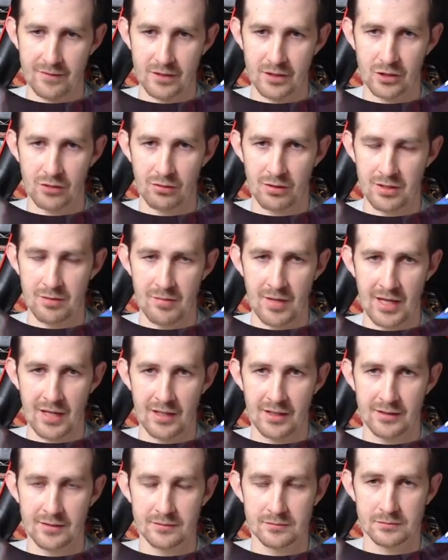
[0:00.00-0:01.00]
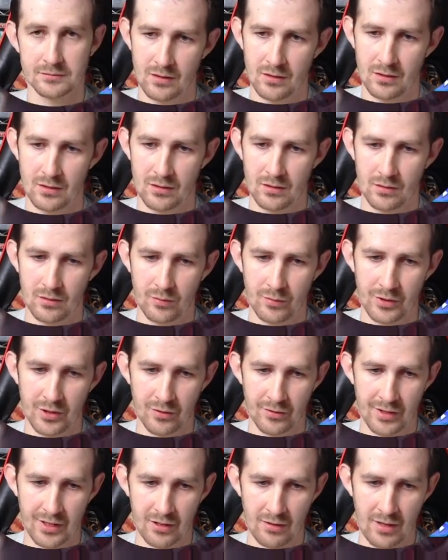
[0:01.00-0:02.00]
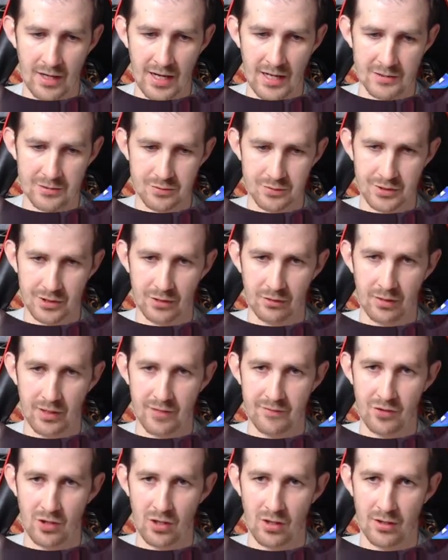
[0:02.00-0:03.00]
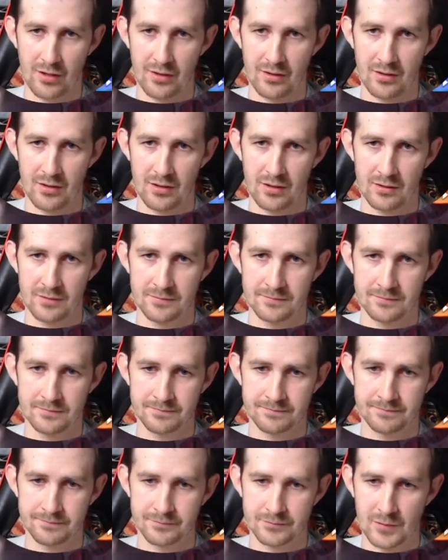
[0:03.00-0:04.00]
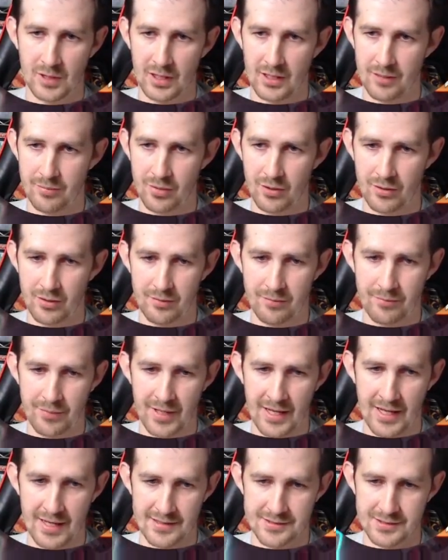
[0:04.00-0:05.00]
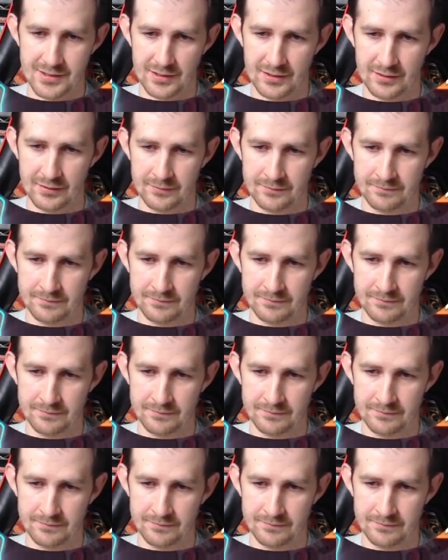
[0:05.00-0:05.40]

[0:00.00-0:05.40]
green mana. We don't interact with the graveyard at all. Okay, opponent passing.